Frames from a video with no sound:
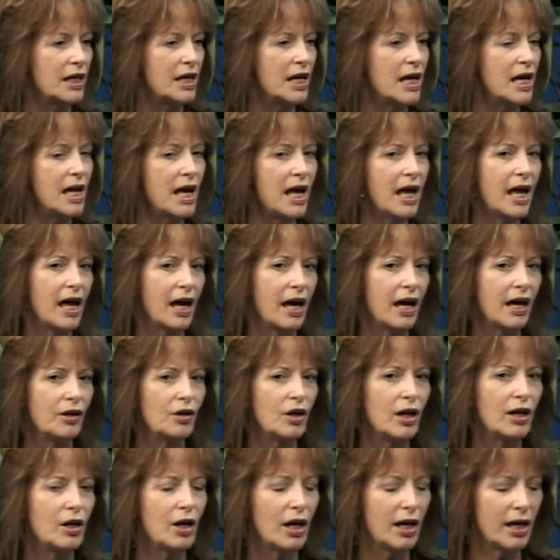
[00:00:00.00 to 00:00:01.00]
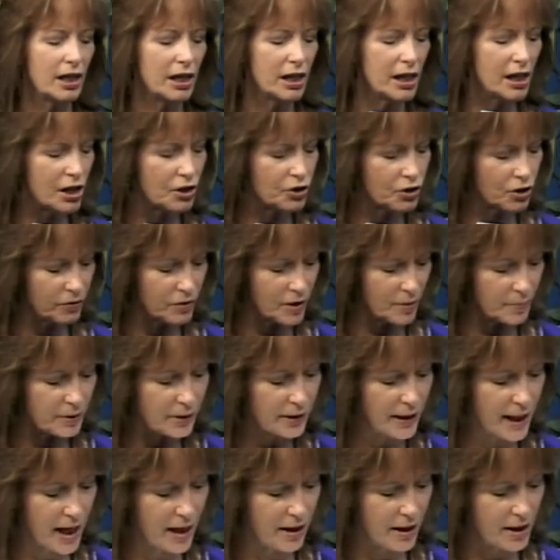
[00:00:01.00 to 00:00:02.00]
And each of the
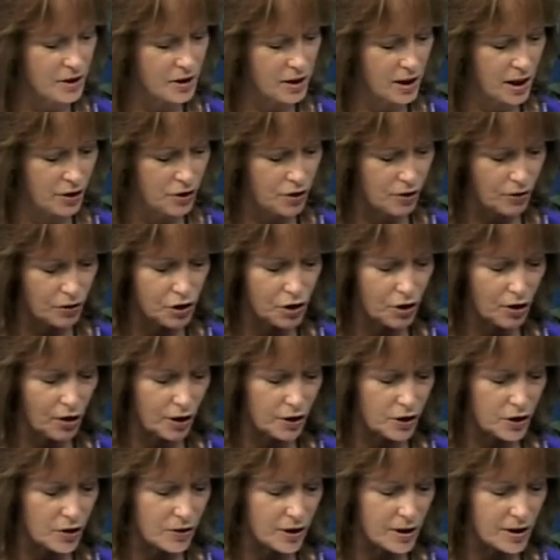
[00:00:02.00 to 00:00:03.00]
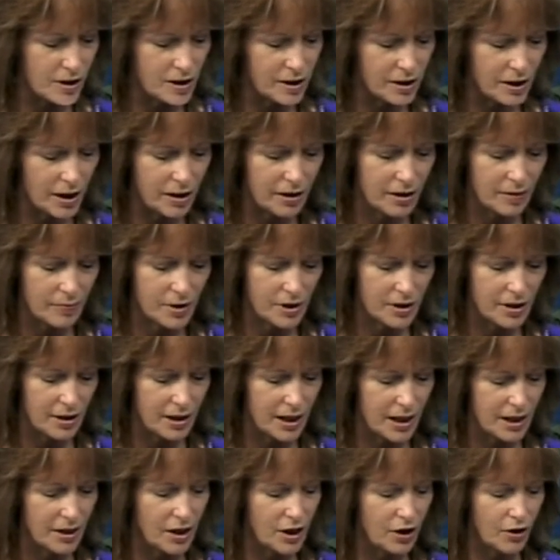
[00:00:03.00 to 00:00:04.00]
planets in your chart, and you can see them
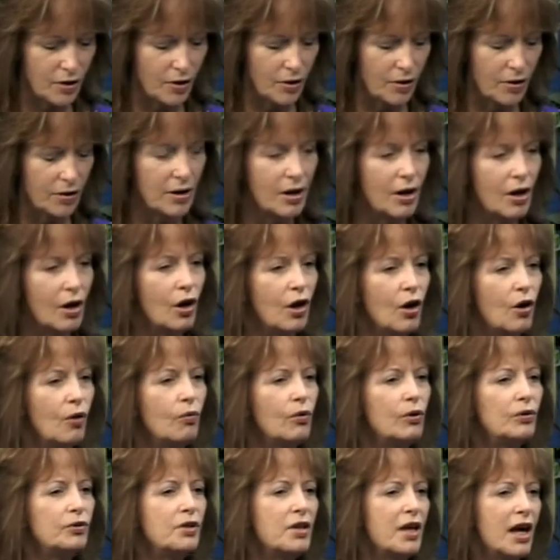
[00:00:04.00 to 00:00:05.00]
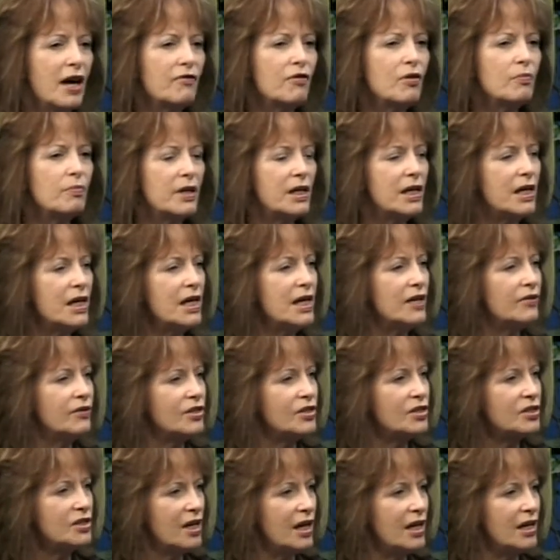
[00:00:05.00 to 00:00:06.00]
sitting here, will never be in the
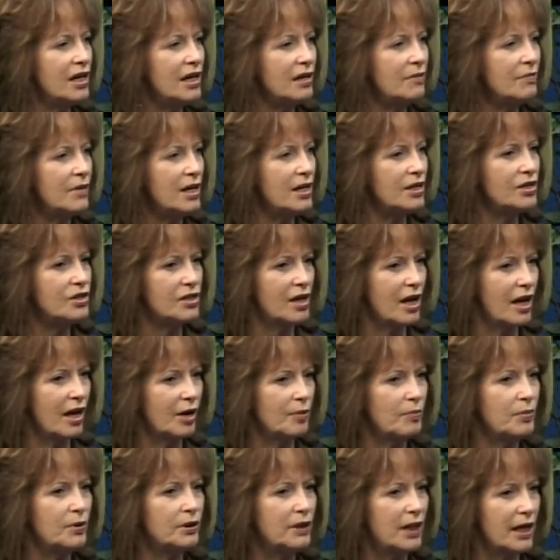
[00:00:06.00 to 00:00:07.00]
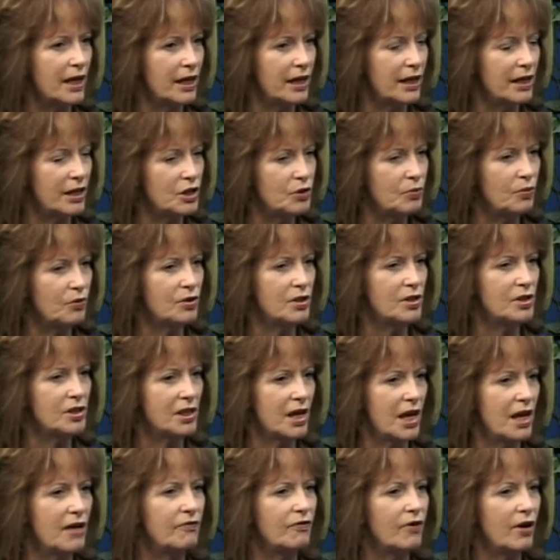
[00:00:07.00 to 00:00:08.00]
same exact place with the
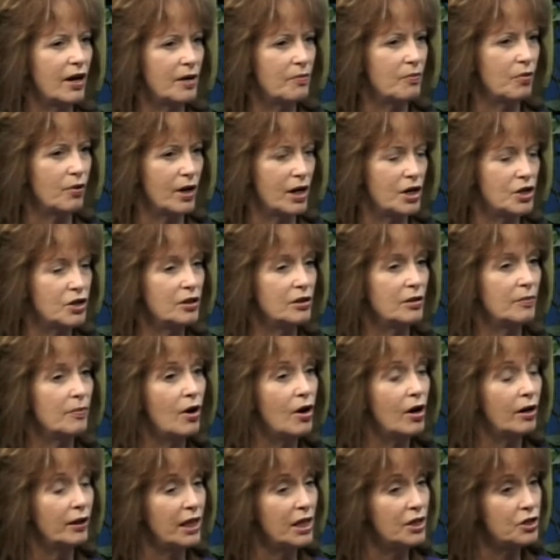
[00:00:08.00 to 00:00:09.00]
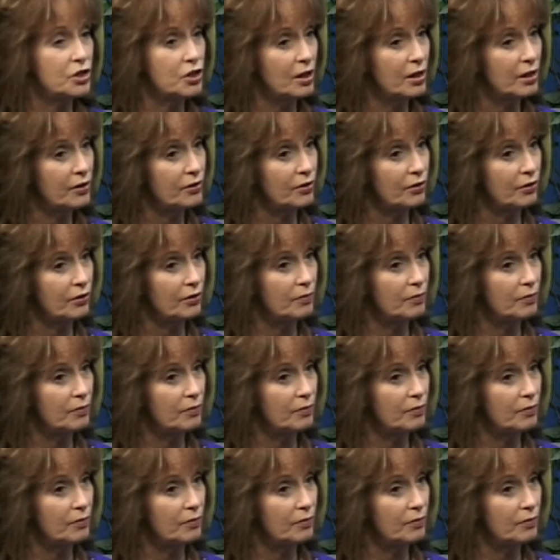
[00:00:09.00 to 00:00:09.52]
same vibration upon each other.